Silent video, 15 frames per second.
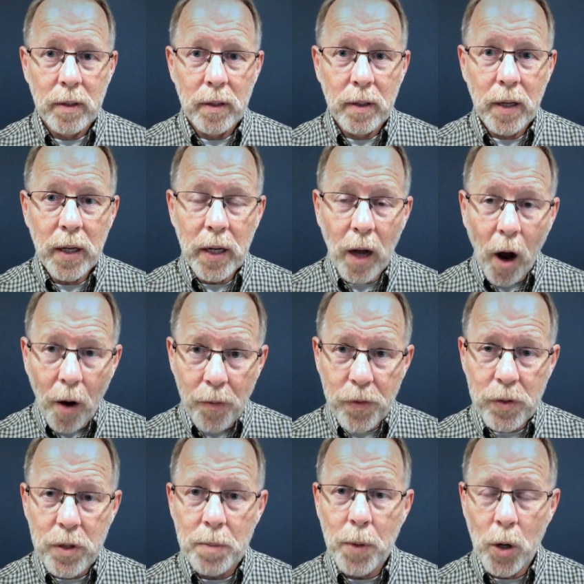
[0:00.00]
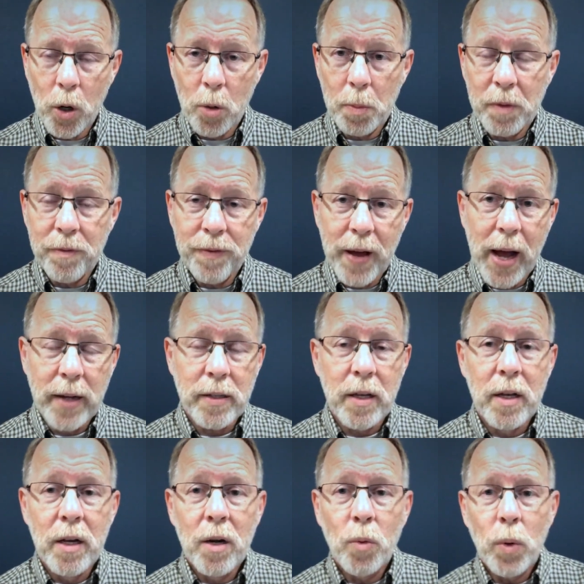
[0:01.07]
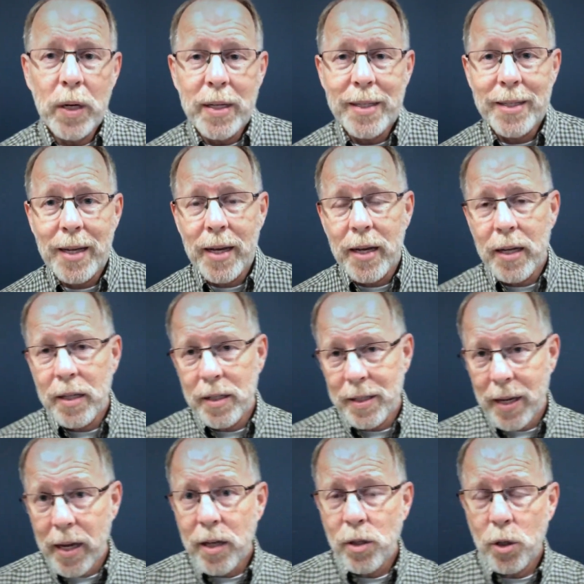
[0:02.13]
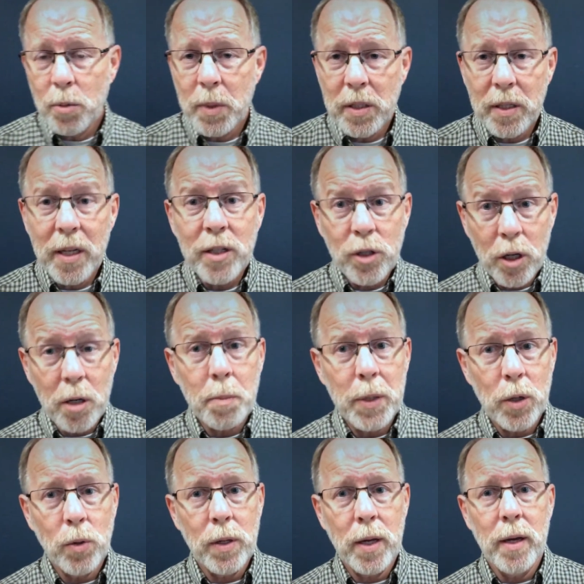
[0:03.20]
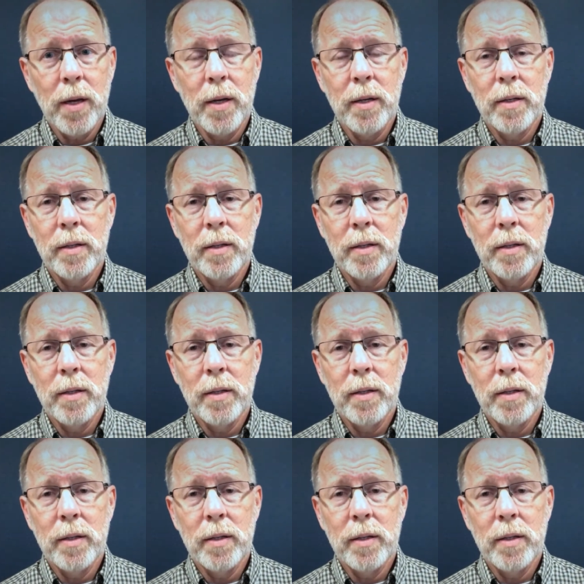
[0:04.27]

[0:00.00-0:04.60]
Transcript: and he offers him hope. In fact, what he is saying to him is, it's going to be okay.